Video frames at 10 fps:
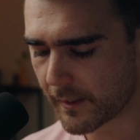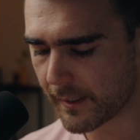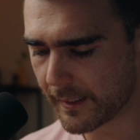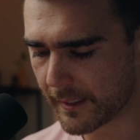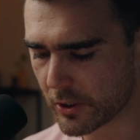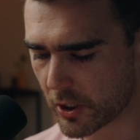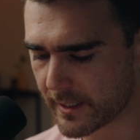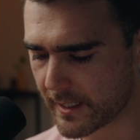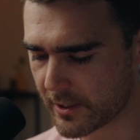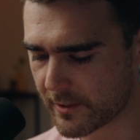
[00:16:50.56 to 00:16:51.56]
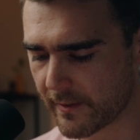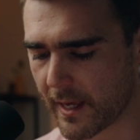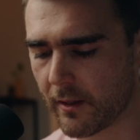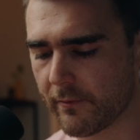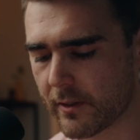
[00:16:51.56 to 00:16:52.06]
Going to get a giant down just for the
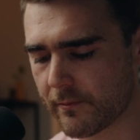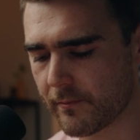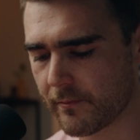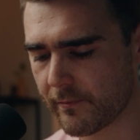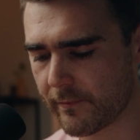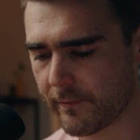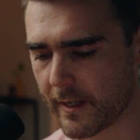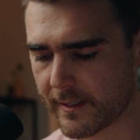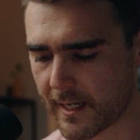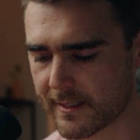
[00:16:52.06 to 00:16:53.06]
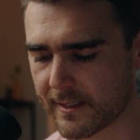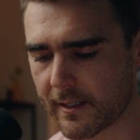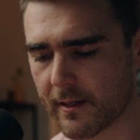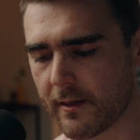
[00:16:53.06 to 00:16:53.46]
hell of it. Fantastic.